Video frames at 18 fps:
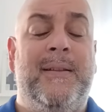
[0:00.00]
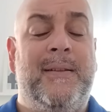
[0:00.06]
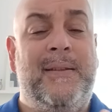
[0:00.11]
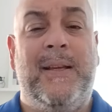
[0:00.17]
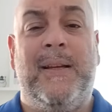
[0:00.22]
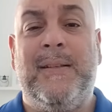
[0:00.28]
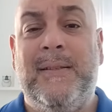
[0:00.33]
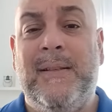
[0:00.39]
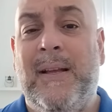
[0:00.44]

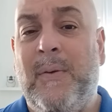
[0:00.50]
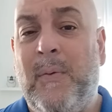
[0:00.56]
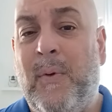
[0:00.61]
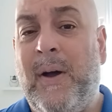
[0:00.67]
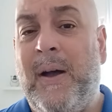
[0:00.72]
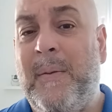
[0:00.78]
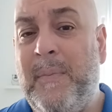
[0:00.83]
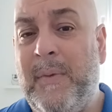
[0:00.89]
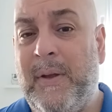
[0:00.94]
That's not
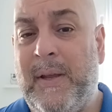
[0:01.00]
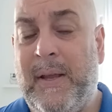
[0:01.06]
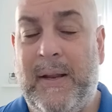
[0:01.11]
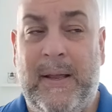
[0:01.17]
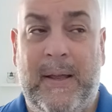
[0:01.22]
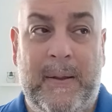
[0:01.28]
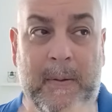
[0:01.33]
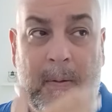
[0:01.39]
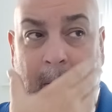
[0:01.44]
what I'm looking
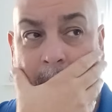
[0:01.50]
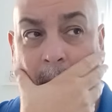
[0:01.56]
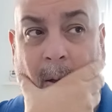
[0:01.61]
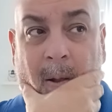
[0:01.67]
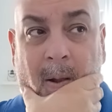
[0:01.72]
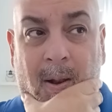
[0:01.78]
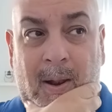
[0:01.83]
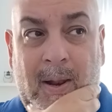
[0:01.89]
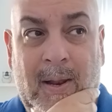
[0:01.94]
at.
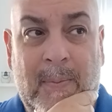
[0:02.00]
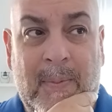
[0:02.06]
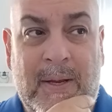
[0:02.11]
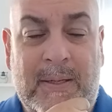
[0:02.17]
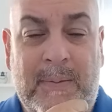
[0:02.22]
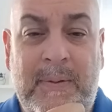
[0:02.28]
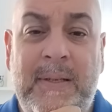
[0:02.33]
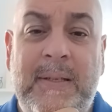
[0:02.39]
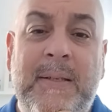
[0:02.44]
Let me
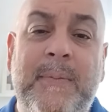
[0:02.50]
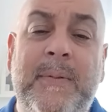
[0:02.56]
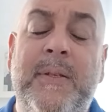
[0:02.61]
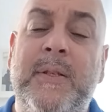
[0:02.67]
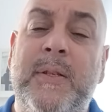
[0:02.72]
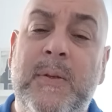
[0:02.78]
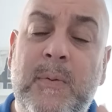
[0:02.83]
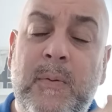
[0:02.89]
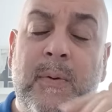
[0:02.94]
explain something
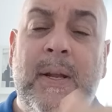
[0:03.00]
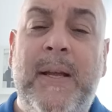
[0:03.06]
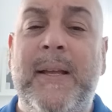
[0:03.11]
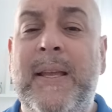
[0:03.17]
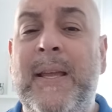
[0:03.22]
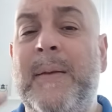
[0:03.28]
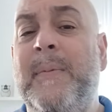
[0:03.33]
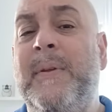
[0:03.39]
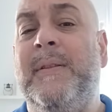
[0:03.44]
to you. When I
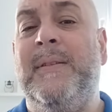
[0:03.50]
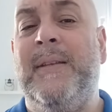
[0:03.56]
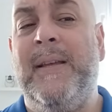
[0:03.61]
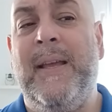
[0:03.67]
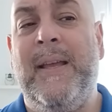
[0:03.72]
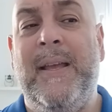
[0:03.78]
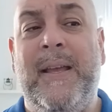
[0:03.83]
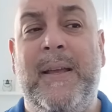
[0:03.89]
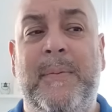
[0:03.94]
came into
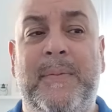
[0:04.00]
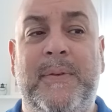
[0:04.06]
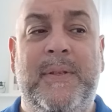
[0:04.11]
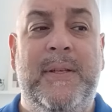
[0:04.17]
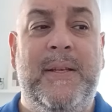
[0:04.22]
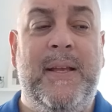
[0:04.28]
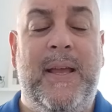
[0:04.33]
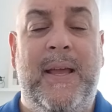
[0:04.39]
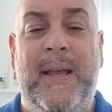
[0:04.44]

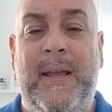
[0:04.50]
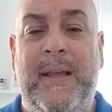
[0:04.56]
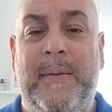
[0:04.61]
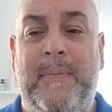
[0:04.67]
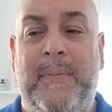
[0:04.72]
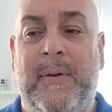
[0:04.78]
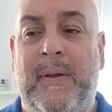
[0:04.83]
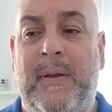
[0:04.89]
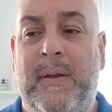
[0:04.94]
AMC
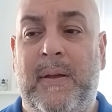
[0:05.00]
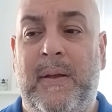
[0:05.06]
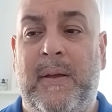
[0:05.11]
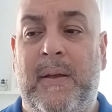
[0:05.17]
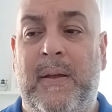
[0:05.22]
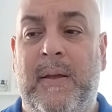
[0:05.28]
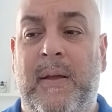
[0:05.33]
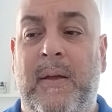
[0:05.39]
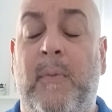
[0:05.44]
8,
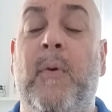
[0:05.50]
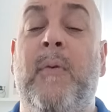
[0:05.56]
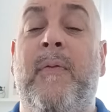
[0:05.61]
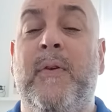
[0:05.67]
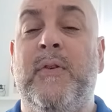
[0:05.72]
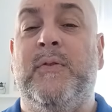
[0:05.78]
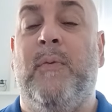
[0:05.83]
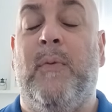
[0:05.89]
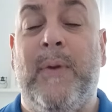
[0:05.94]
well,
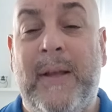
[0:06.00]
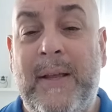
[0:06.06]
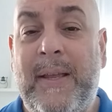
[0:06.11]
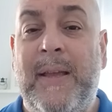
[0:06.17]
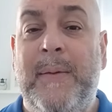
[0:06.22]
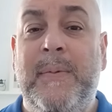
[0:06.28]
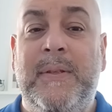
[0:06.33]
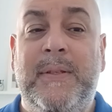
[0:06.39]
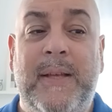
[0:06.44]
first of all, when I
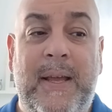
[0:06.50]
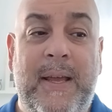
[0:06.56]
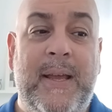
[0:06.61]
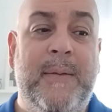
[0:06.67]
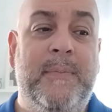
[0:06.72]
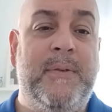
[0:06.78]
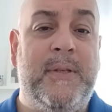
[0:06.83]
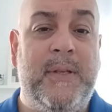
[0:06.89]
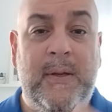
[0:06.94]
came into
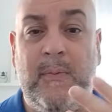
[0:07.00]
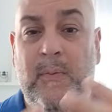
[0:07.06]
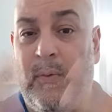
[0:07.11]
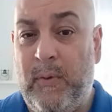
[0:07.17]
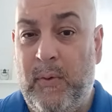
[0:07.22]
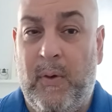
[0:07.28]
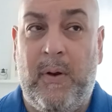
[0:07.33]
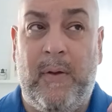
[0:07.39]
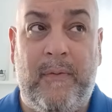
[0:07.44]
AMC
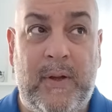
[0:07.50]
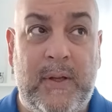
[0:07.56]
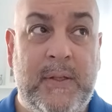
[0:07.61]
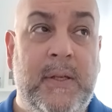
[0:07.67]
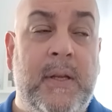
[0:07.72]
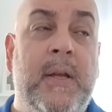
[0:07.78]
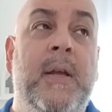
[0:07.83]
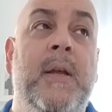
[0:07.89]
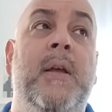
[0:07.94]
with all of
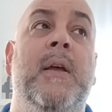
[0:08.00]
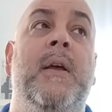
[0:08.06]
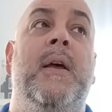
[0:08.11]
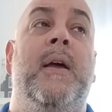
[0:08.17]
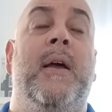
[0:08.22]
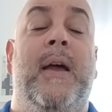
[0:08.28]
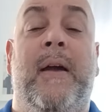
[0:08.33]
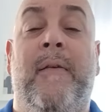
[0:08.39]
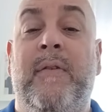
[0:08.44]
us,
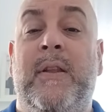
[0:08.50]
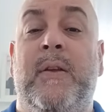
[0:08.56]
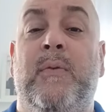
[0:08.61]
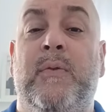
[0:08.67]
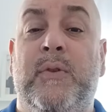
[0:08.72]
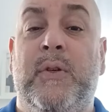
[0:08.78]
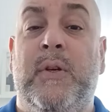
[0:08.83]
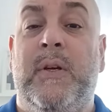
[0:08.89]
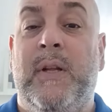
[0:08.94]
everything
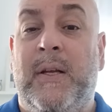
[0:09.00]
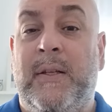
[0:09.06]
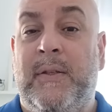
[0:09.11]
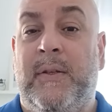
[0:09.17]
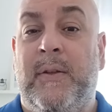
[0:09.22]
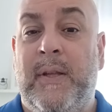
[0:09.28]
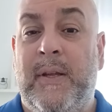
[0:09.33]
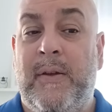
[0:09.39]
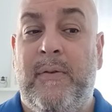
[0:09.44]
was good
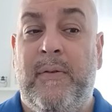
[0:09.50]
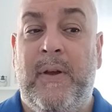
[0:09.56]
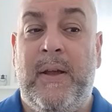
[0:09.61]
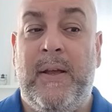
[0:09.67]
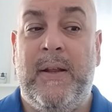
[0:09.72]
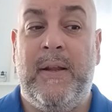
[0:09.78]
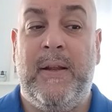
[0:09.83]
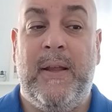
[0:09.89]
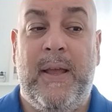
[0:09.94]
until they
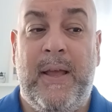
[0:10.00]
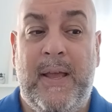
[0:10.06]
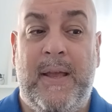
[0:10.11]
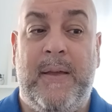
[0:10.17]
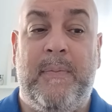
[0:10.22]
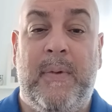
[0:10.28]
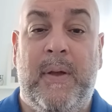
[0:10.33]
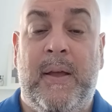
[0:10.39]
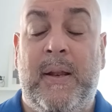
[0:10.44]
created
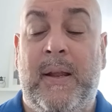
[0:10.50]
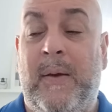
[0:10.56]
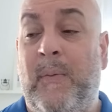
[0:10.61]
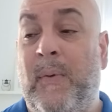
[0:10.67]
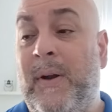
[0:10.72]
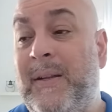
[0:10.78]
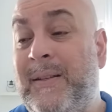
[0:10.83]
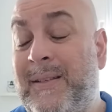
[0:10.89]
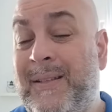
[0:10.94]
Ape. And I
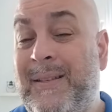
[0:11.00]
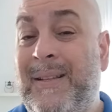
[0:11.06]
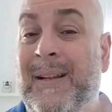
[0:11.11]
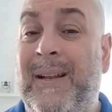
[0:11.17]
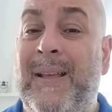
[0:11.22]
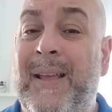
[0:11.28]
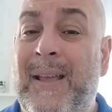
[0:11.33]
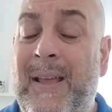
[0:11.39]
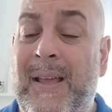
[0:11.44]
wanted to
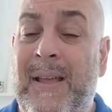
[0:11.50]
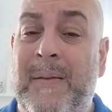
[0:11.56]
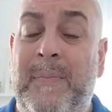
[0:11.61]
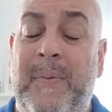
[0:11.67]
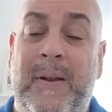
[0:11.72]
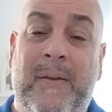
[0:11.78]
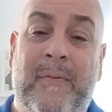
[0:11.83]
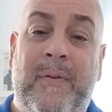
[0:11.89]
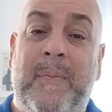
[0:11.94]
delay Ape,
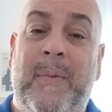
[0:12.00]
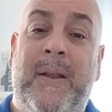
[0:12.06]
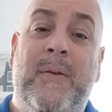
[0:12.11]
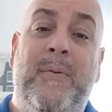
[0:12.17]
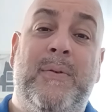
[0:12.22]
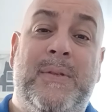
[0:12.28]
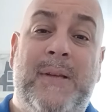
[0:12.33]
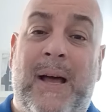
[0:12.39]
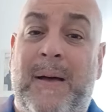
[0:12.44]
and everybody
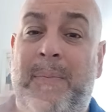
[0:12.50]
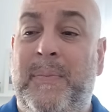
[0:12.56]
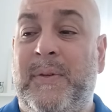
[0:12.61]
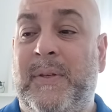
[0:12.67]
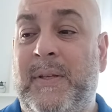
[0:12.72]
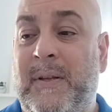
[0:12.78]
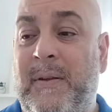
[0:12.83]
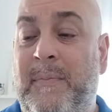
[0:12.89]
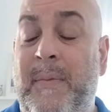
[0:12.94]
was
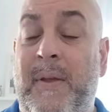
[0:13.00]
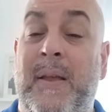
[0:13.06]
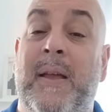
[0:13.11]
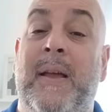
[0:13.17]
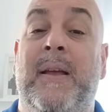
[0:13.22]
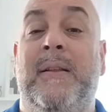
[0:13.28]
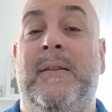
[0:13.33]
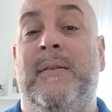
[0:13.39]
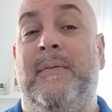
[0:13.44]
opposite of me.
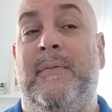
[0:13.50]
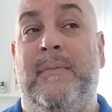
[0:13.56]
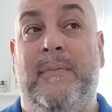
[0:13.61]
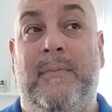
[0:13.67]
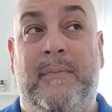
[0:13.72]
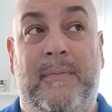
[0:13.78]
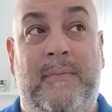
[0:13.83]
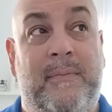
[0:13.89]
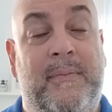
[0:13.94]

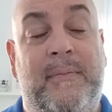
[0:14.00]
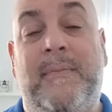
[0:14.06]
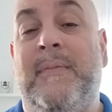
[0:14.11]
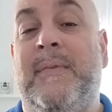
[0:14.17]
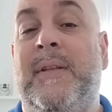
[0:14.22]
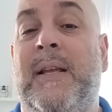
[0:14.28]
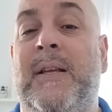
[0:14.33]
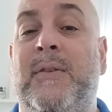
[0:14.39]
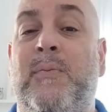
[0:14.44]
And
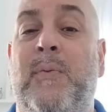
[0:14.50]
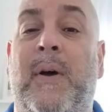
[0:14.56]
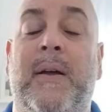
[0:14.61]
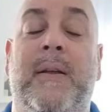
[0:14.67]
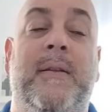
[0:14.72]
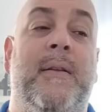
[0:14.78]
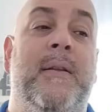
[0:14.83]
guess what?